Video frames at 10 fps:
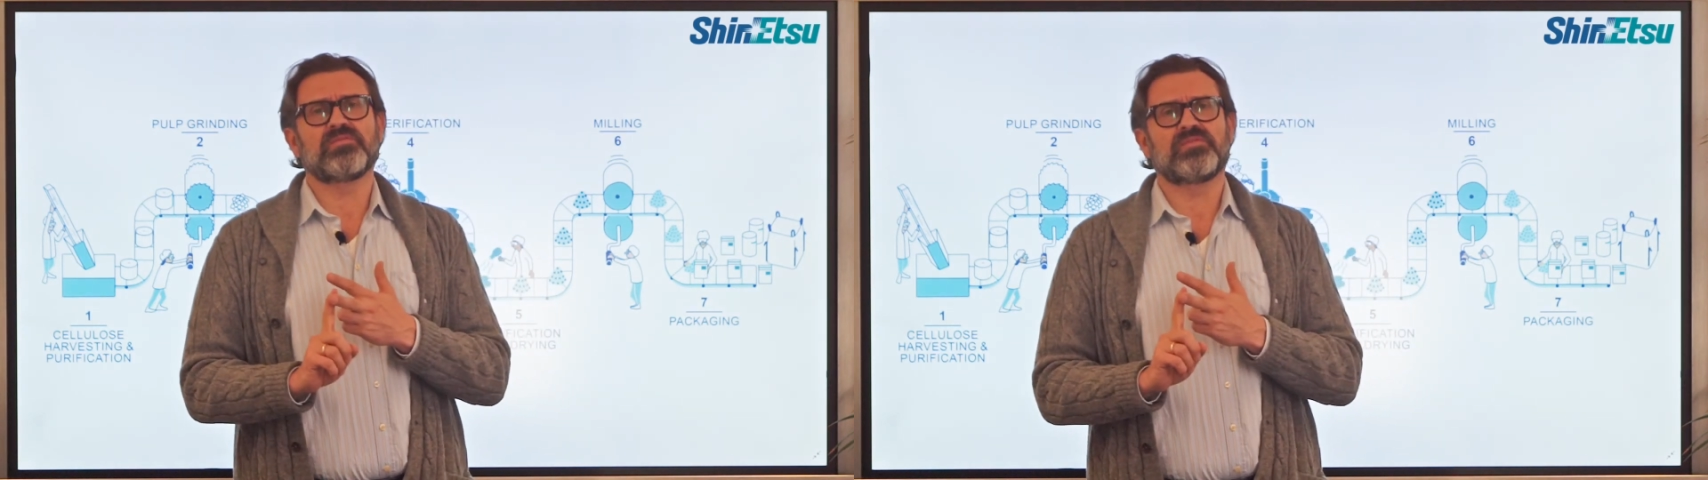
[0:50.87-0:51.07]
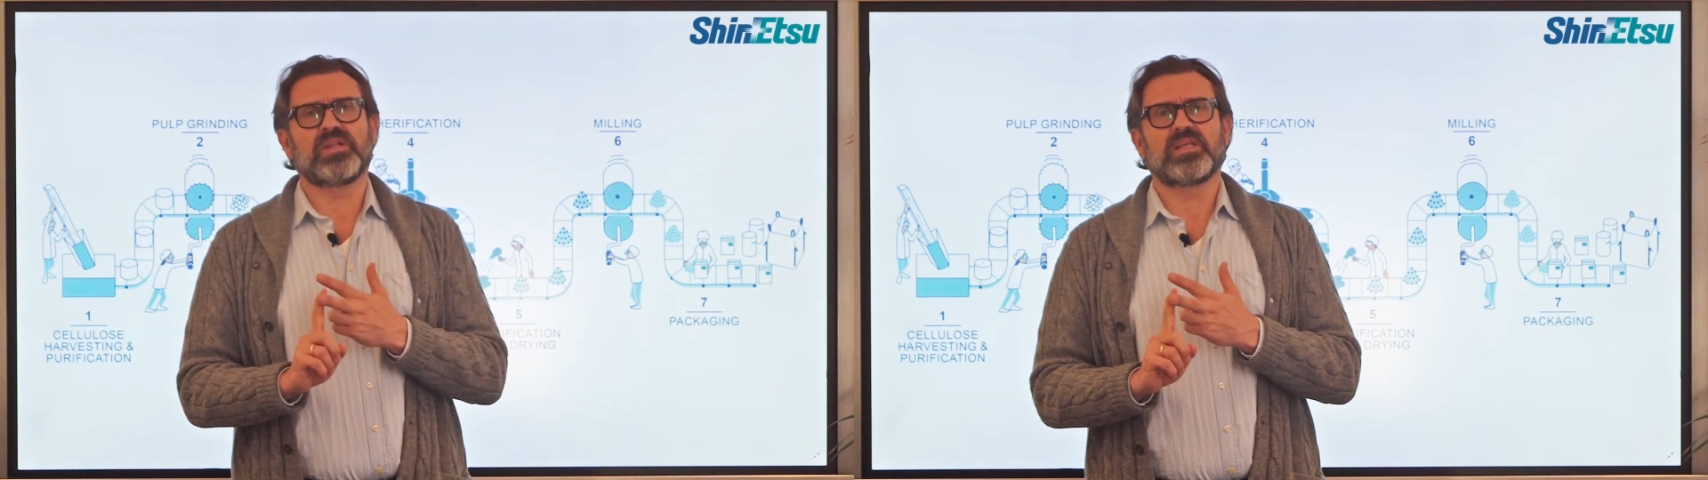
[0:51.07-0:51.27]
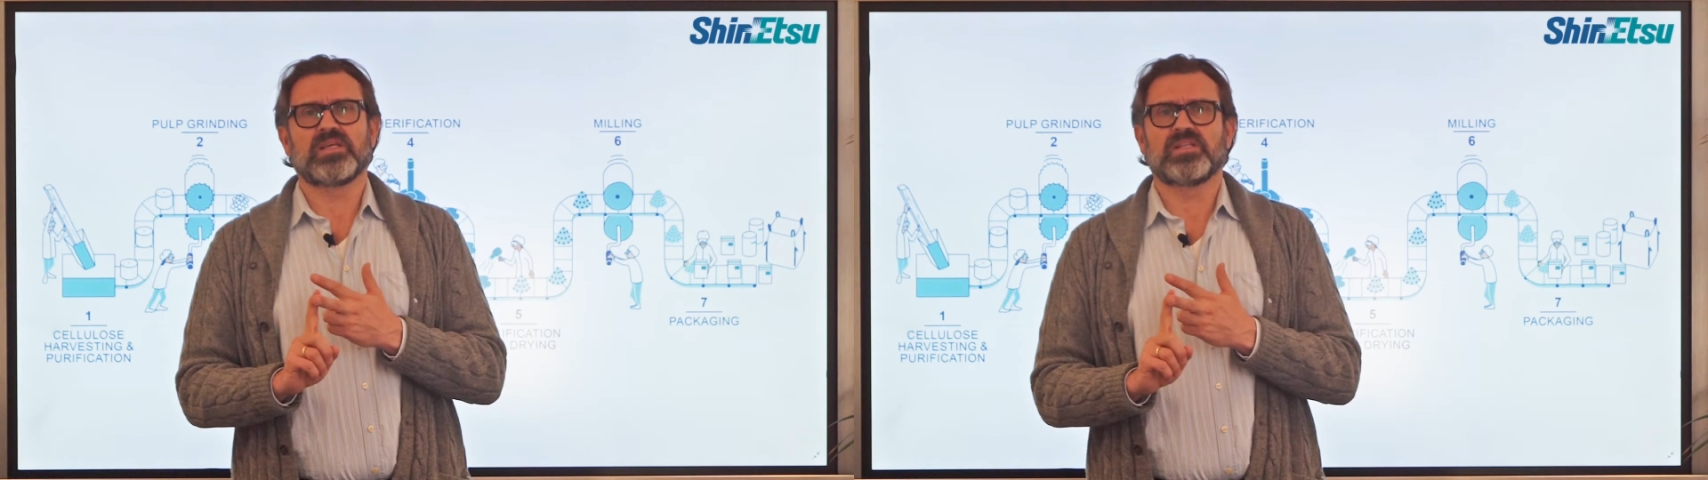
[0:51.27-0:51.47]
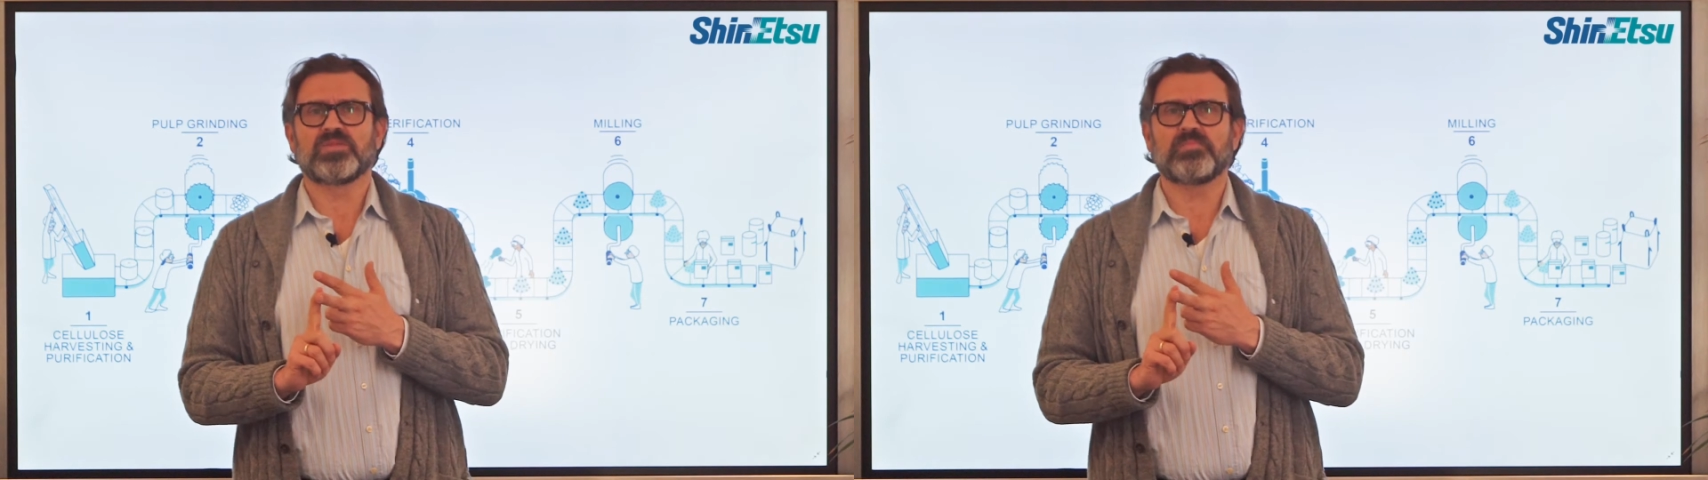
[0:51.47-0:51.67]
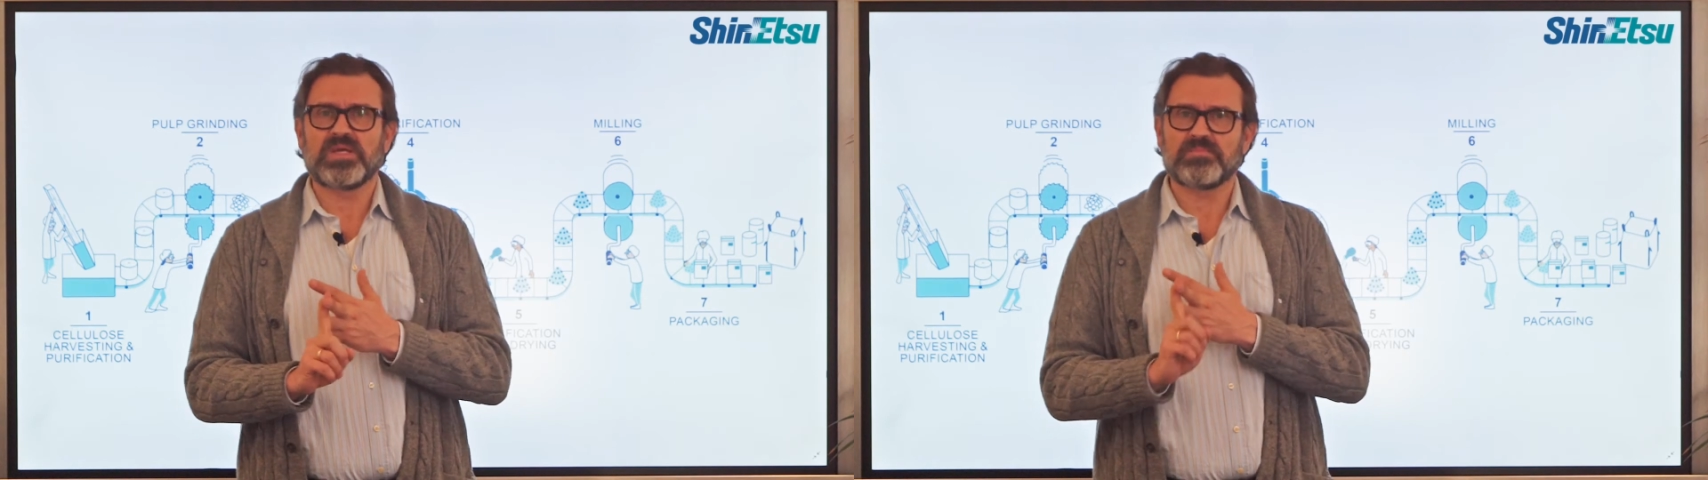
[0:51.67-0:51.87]
are filling
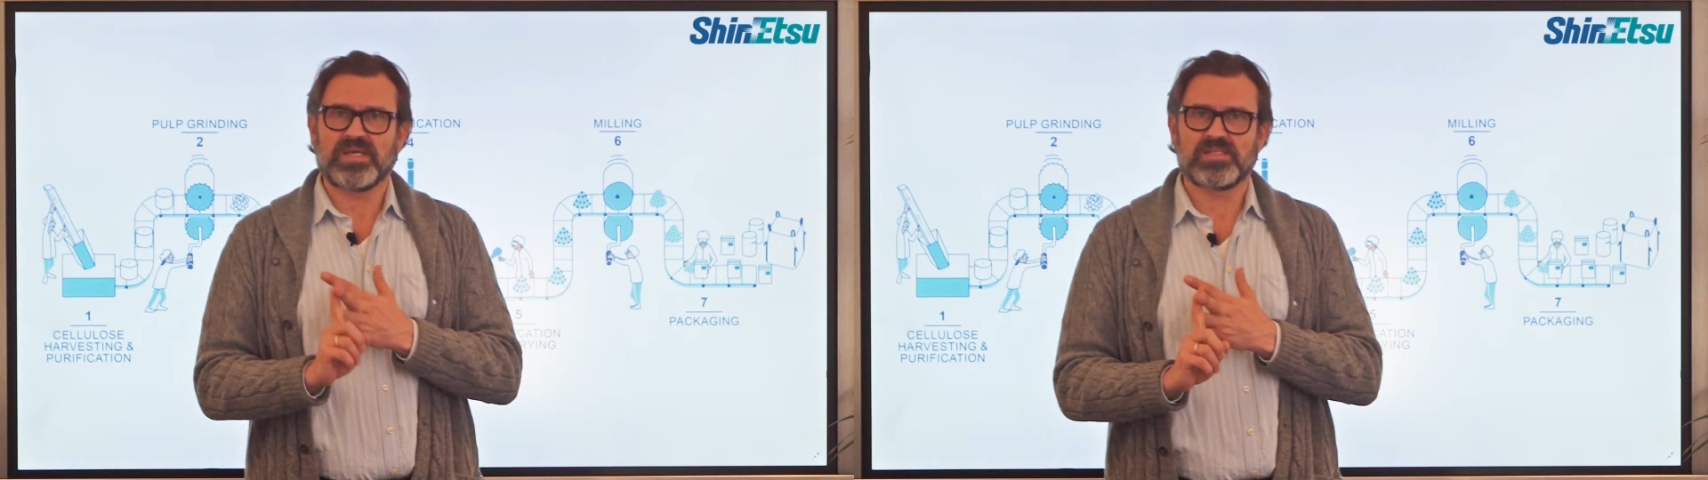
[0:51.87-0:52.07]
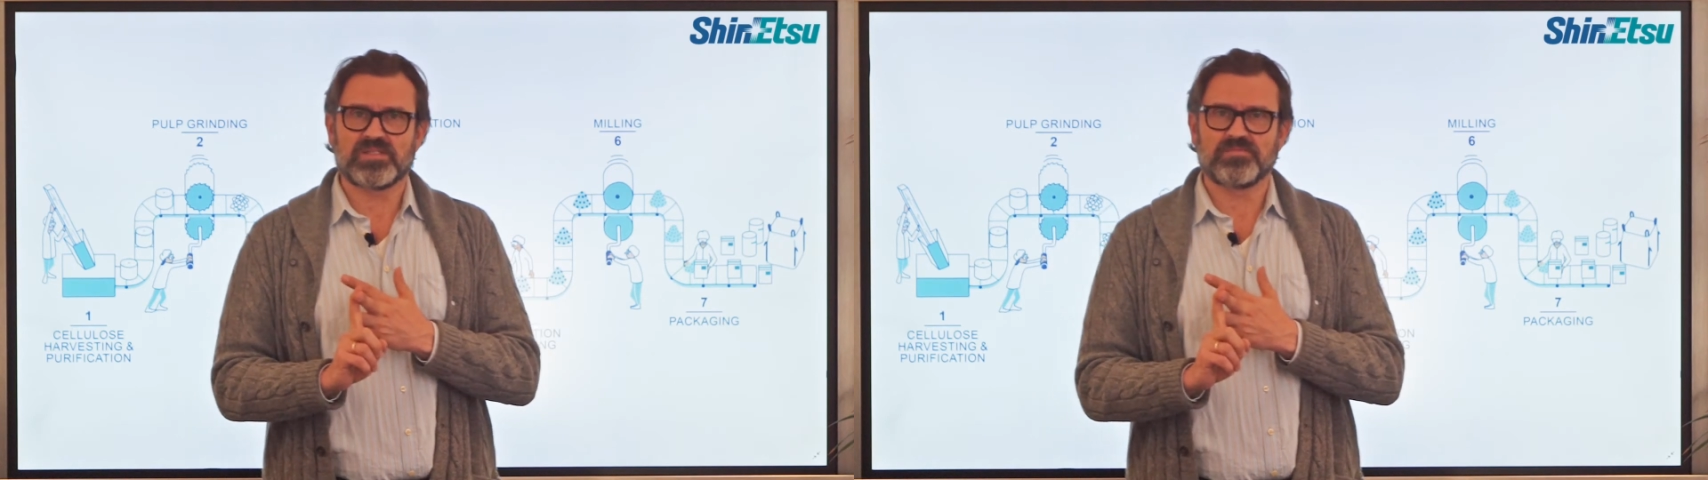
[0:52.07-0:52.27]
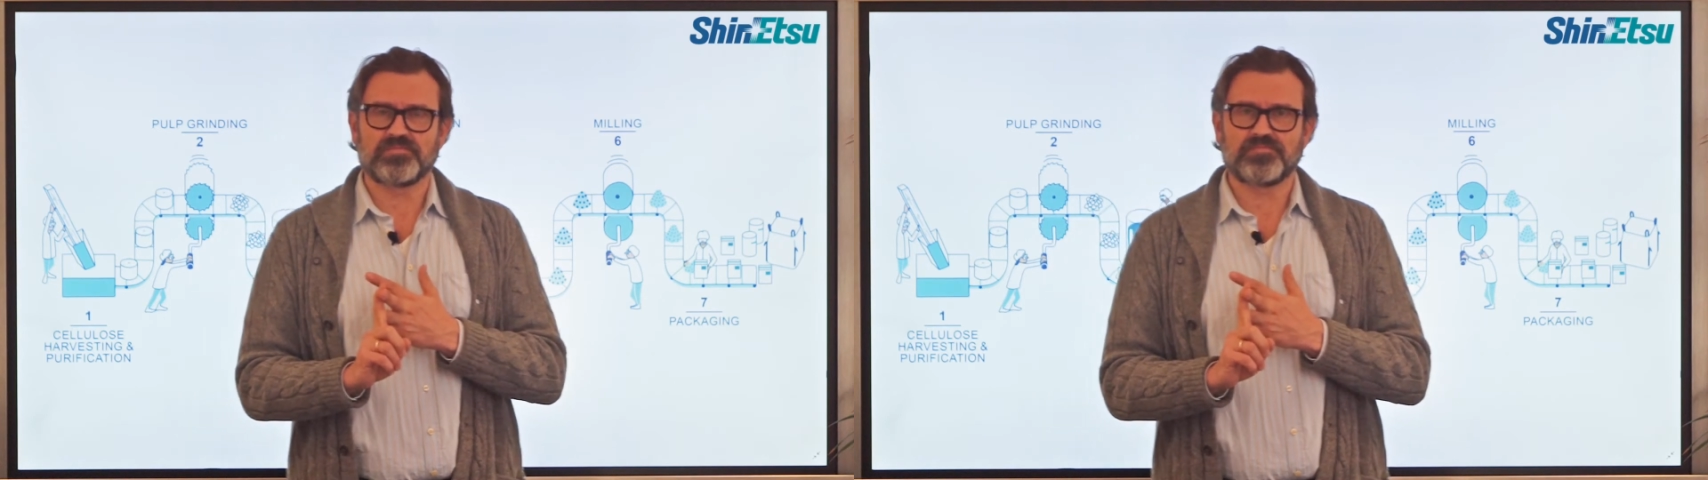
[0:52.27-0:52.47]
into big bags.